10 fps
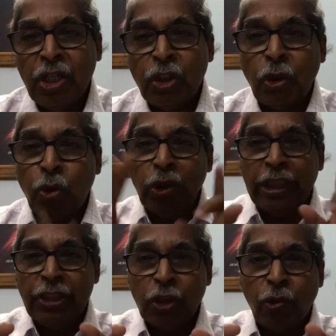So two
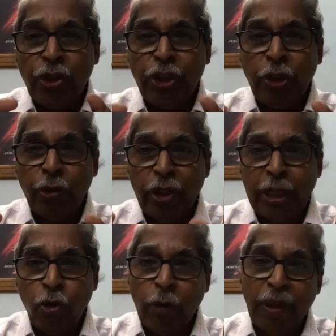things constitute
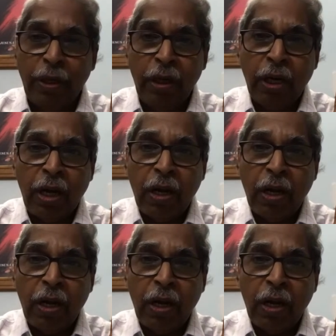a document.